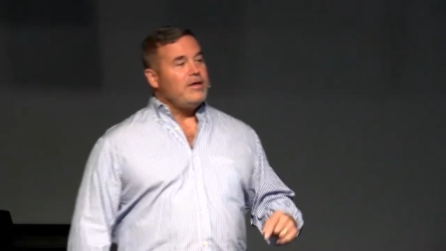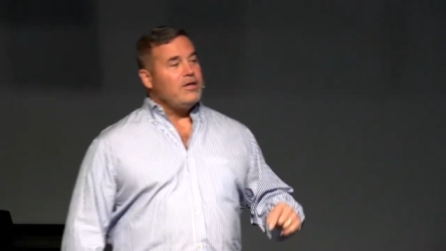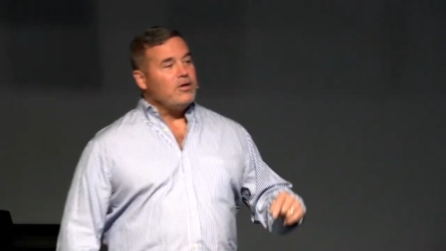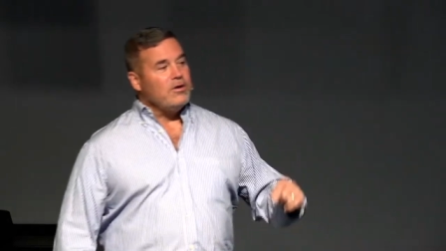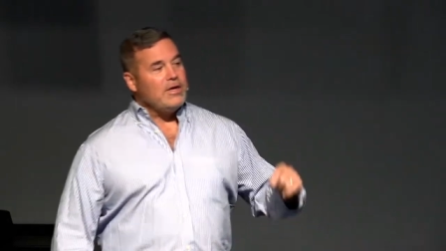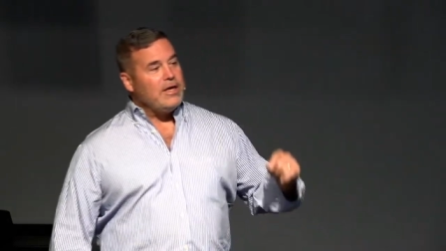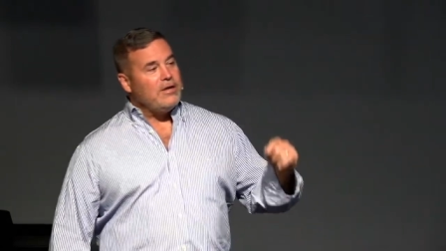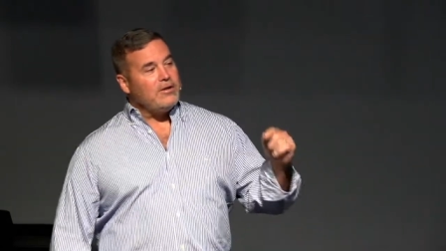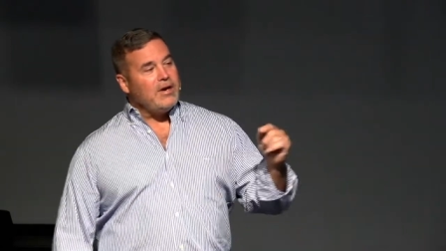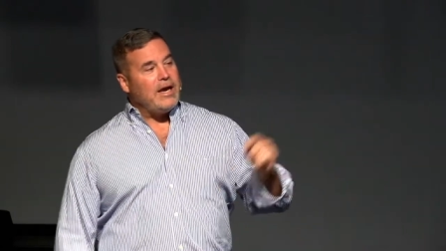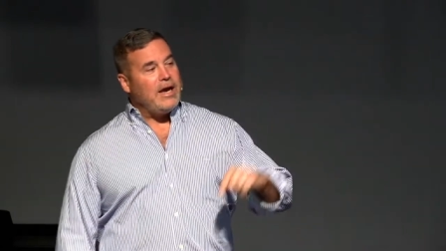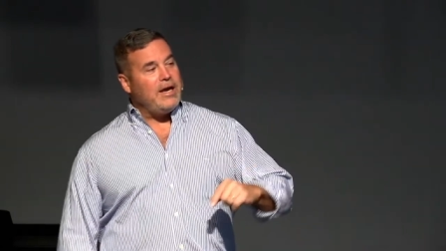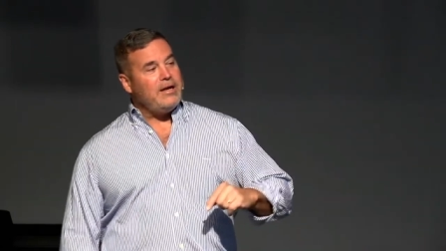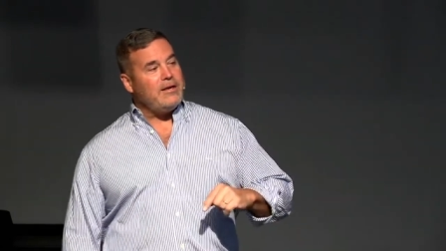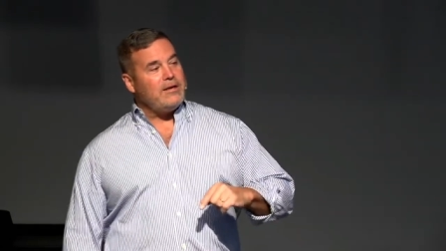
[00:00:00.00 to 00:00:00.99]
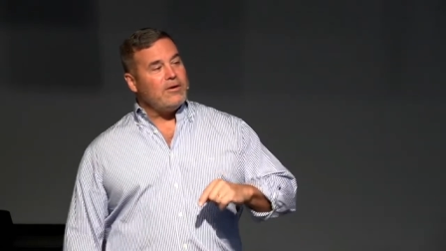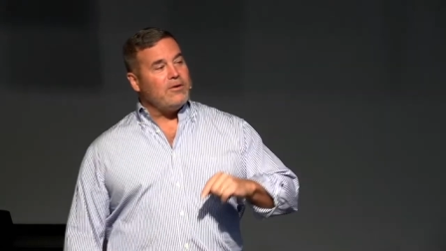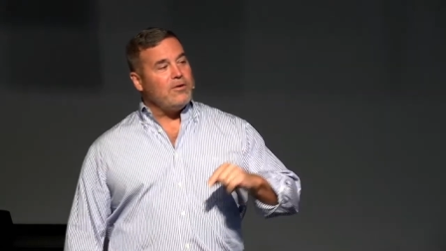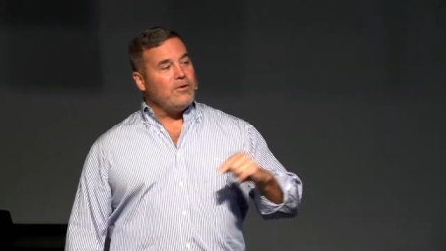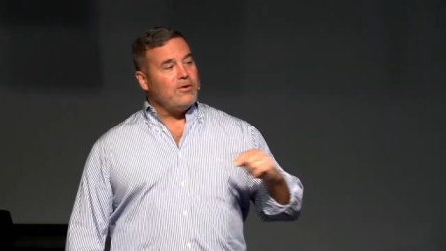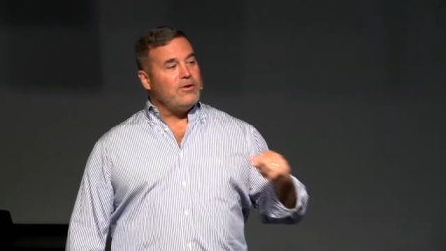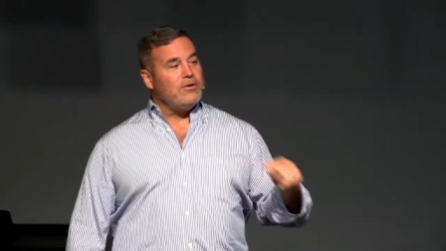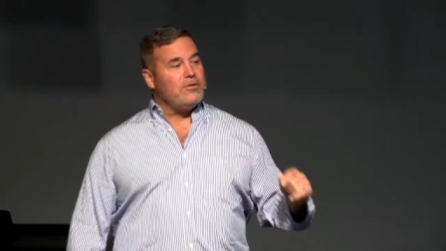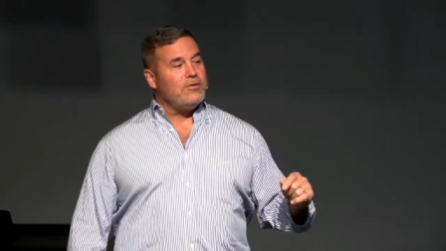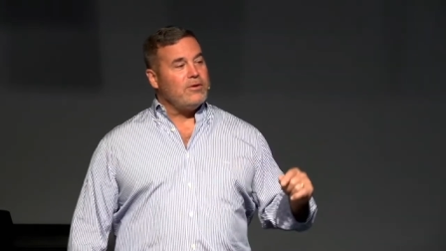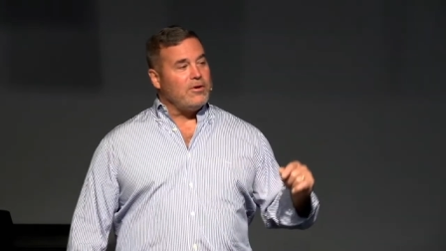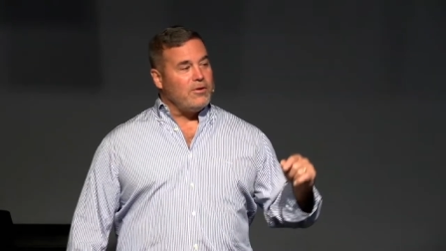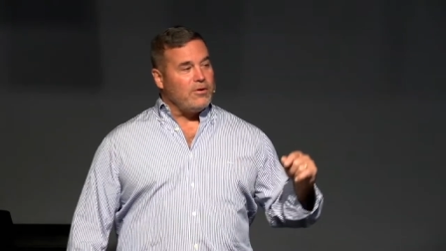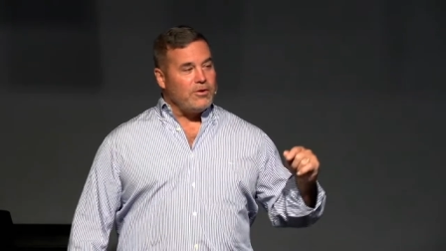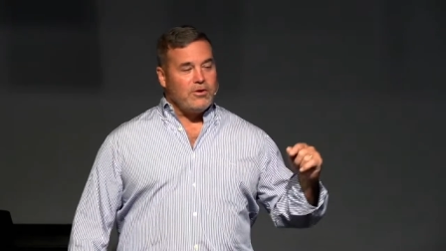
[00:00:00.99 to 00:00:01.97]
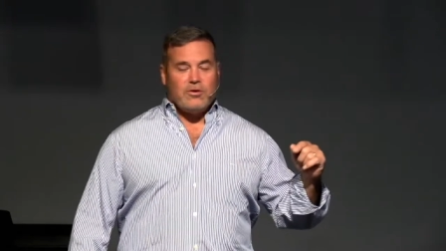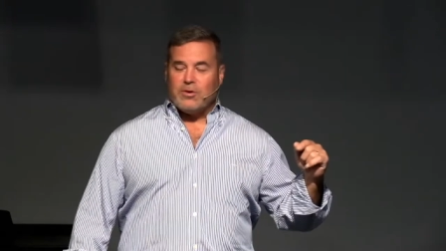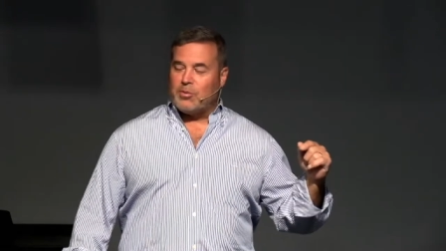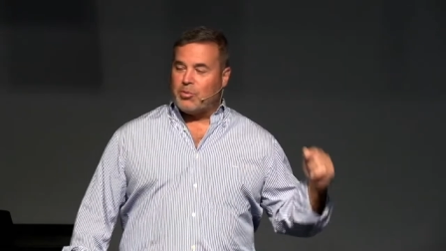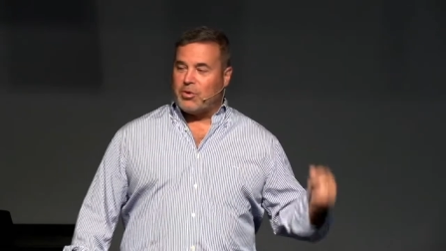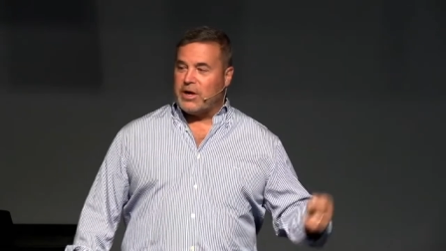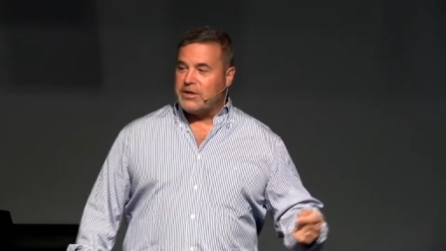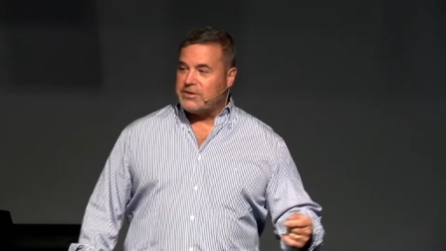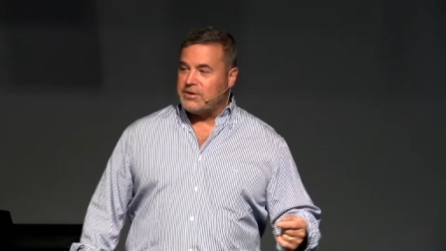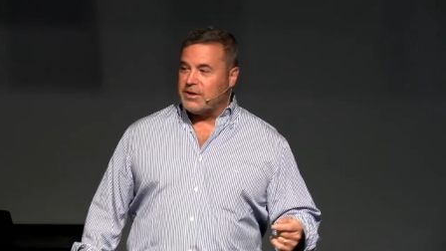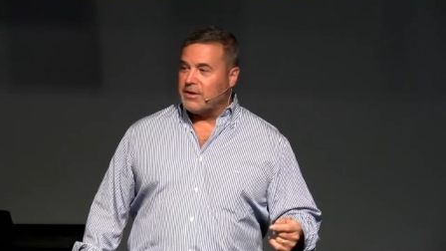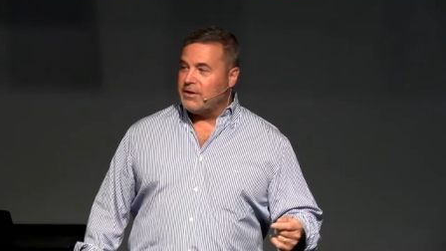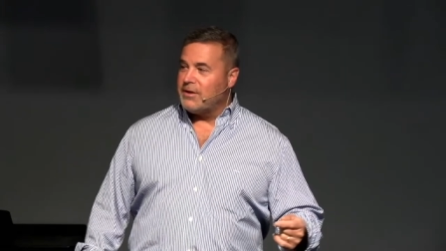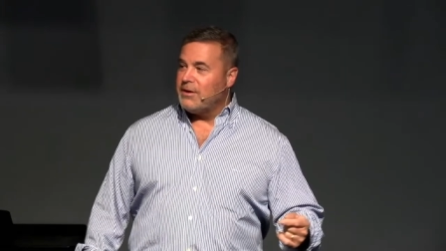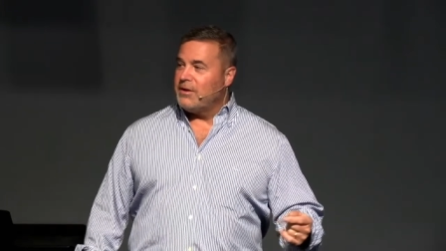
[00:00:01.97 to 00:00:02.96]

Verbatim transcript: You either hate it or you, or you embrace it.